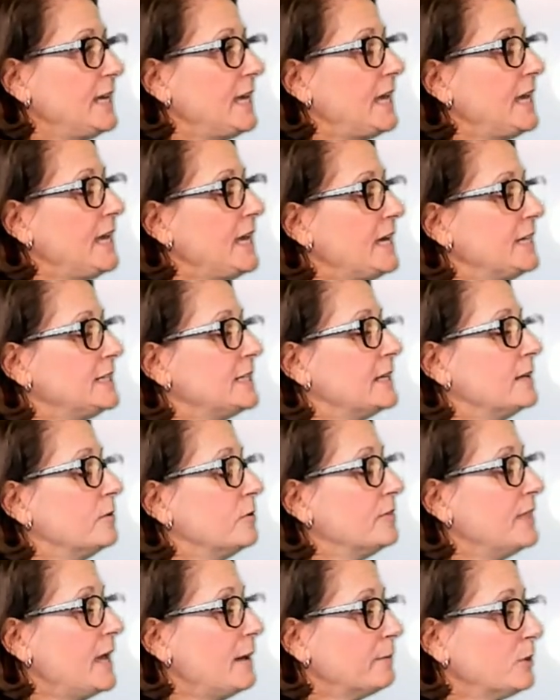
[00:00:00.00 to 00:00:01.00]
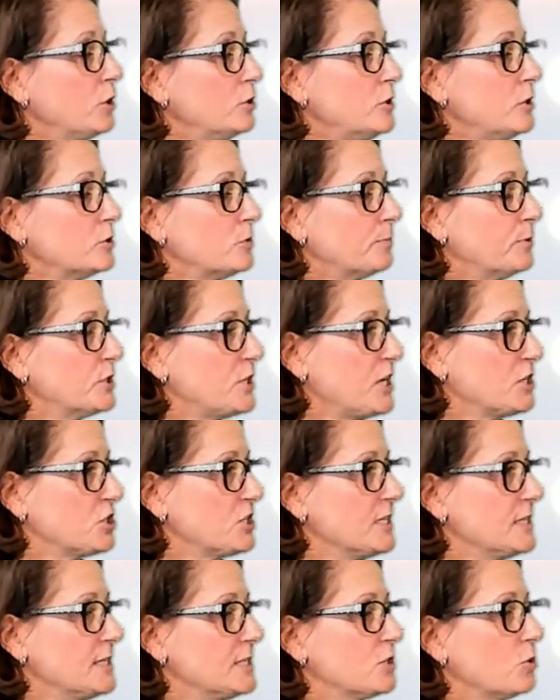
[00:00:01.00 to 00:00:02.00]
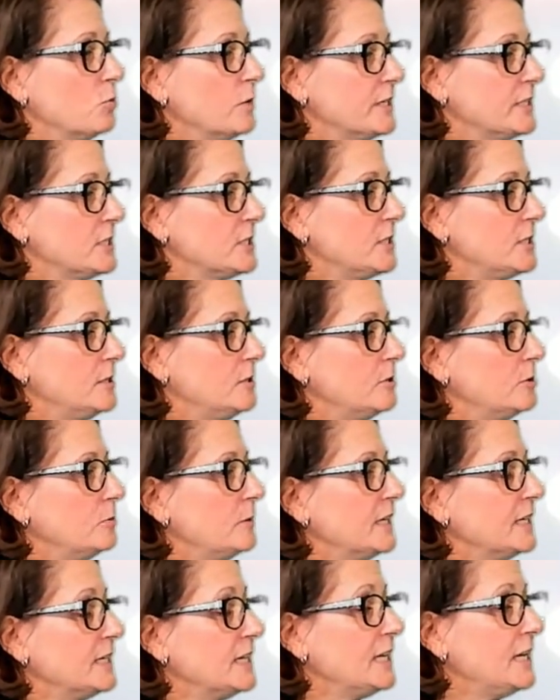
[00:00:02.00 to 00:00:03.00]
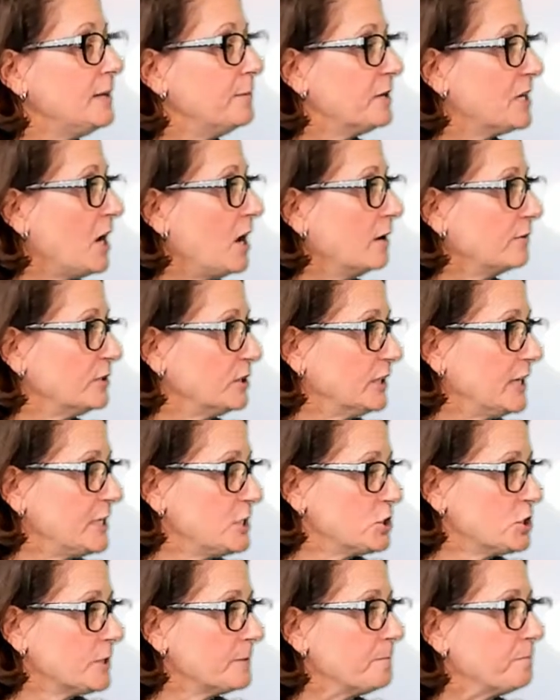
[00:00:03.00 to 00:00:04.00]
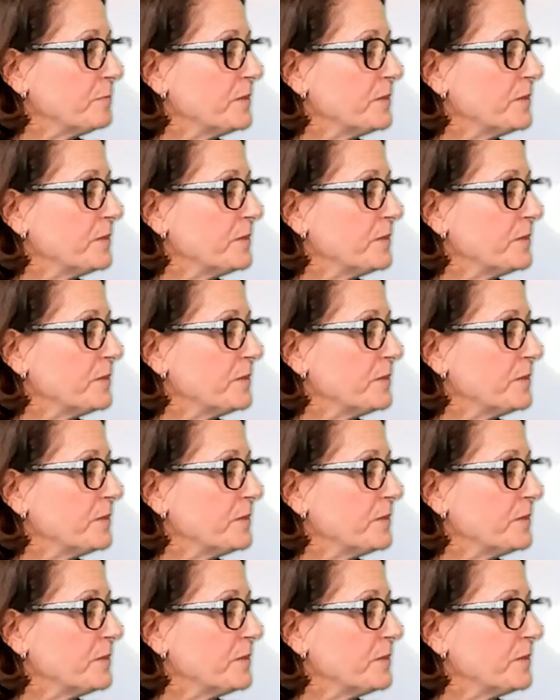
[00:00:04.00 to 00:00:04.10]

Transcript: and that low-dose progestin is going to inhibit ovulation.